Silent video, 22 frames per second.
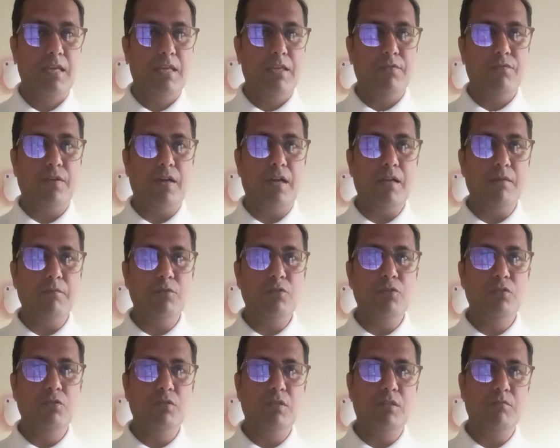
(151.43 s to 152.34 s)
If I am
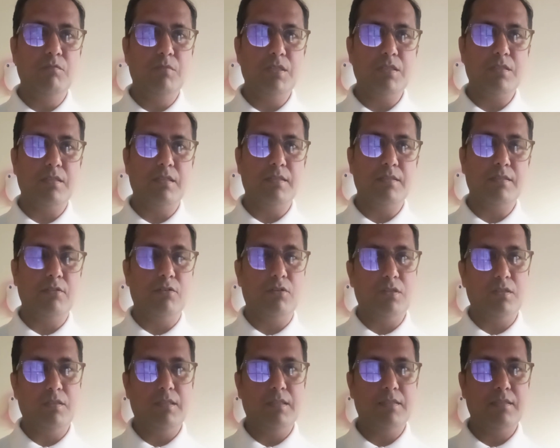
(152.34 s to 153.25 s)
going to invest, let's say,
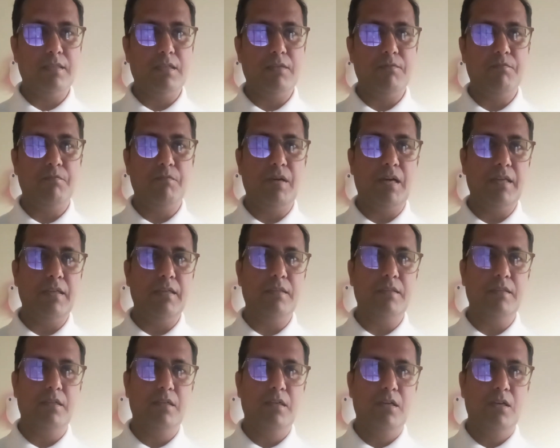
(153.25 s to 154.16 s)
or let's say if
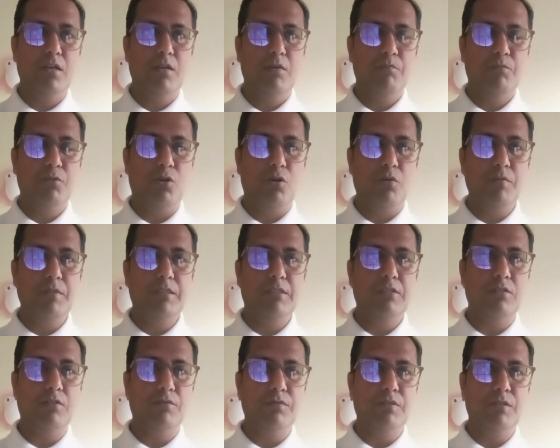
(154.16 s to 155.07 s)
my
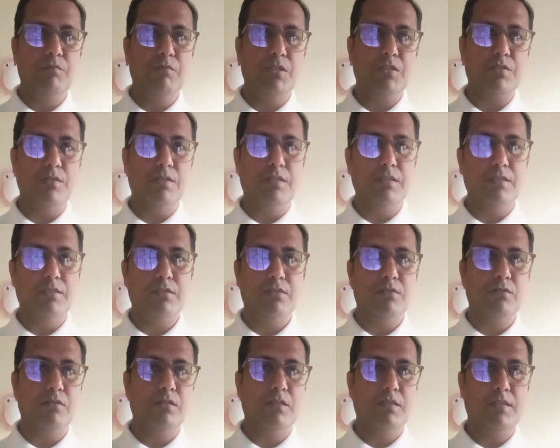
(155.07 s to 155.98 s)
probability of investment is,
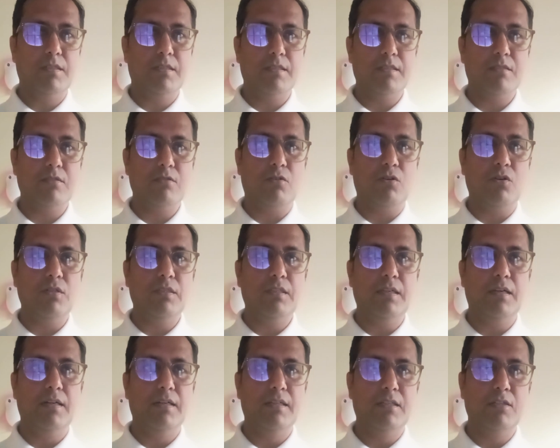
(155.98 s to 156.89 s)
it is
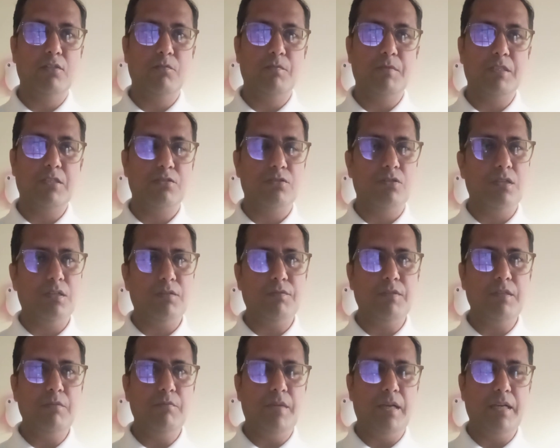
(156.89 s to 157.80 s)
only 100 rupees, so
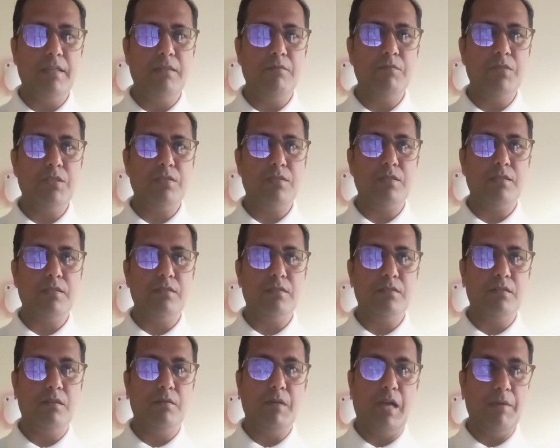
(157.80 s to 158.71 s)
definitely my investment,
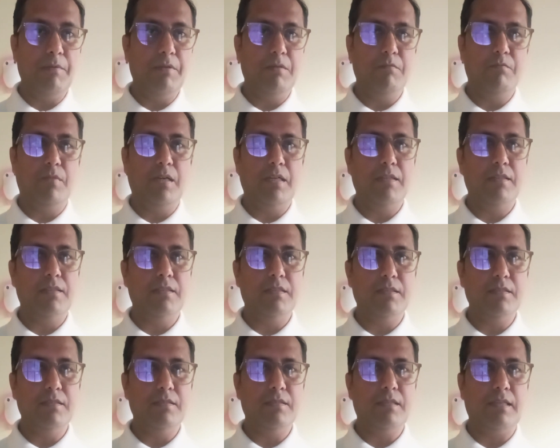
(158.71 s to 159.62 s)
I mean my
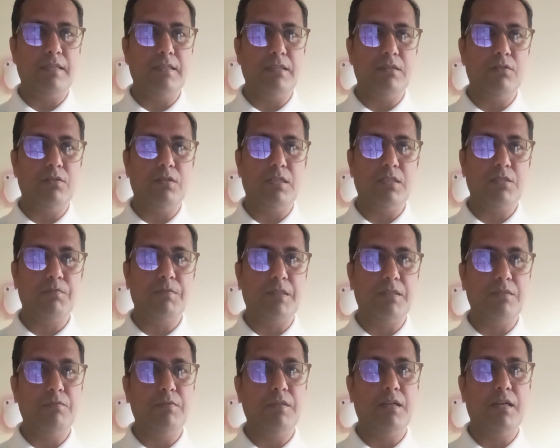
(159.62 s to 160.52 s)
returns, I cannot
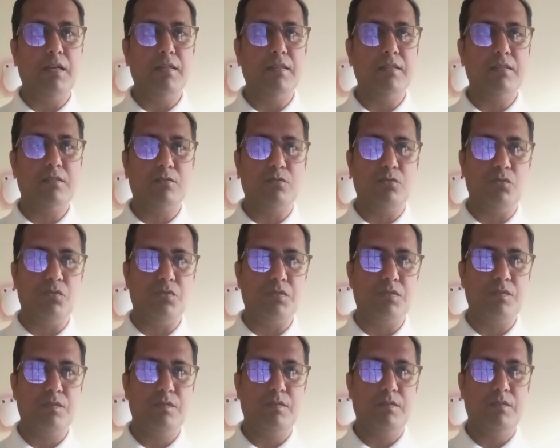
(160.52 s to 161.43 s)
expect even 100
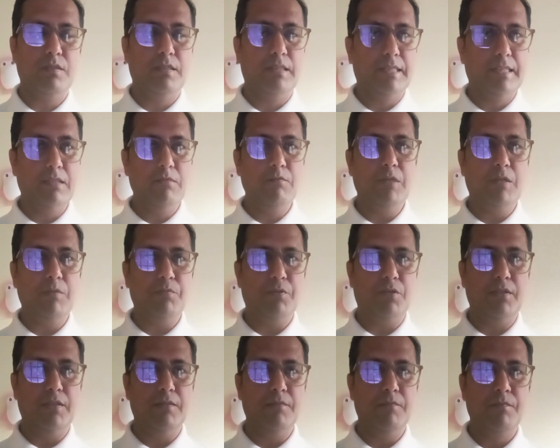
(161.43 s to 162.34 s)
crores. You're getting my
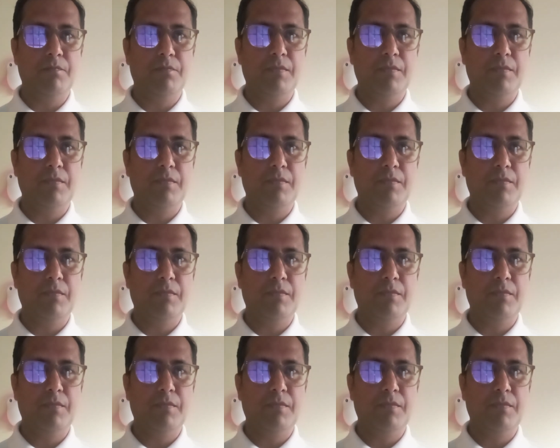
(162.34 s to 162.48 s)
point.